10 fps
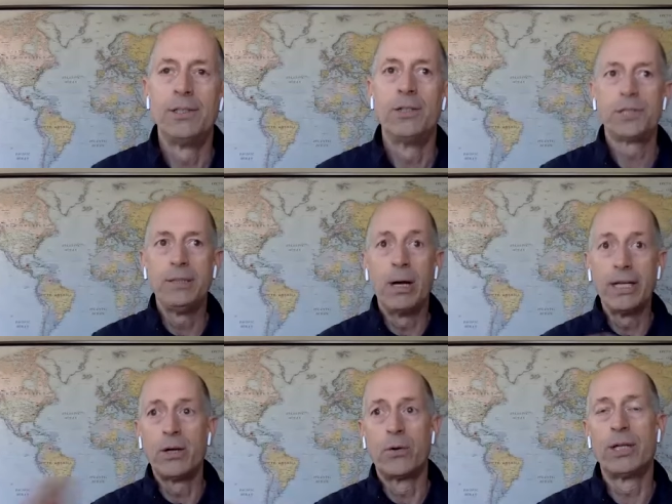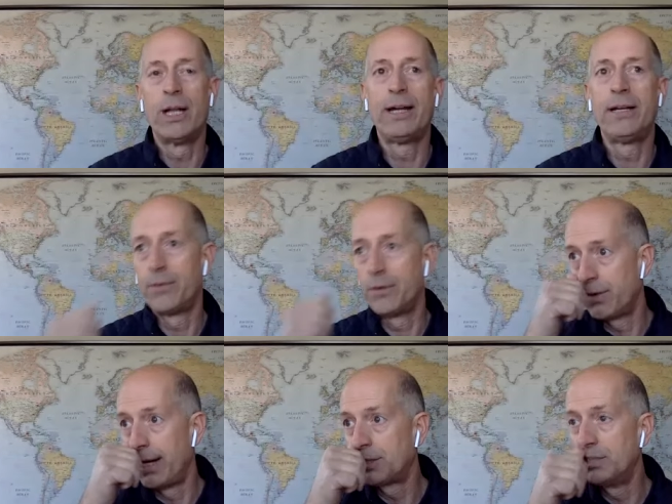you'll see money going in a lot of different
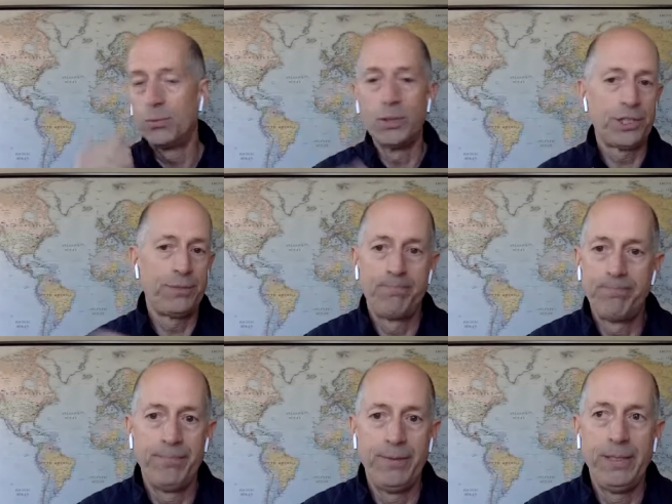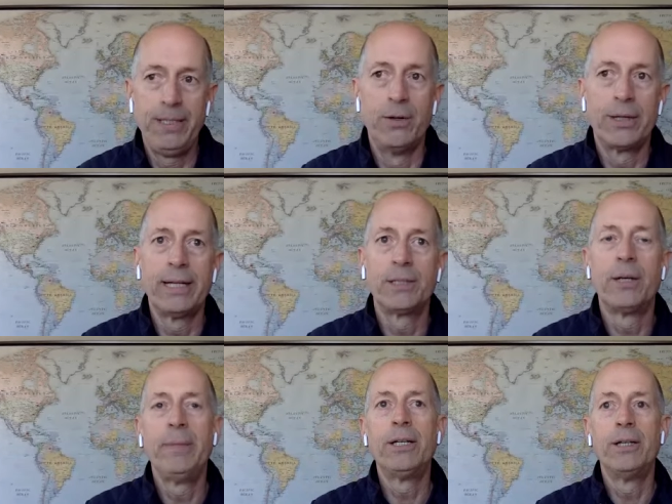directions, which you know, again,
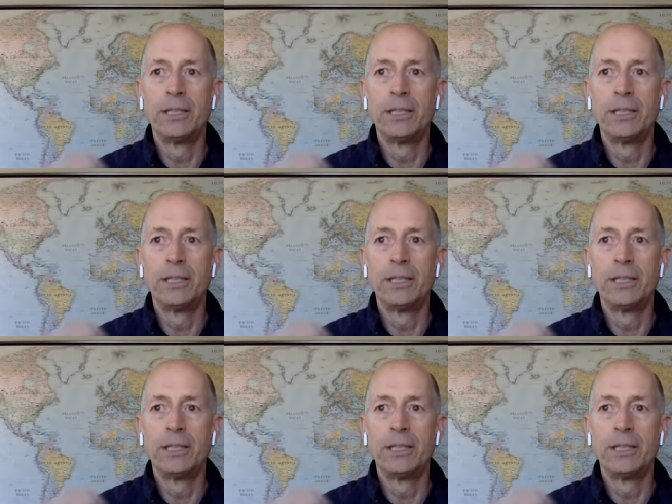could be good.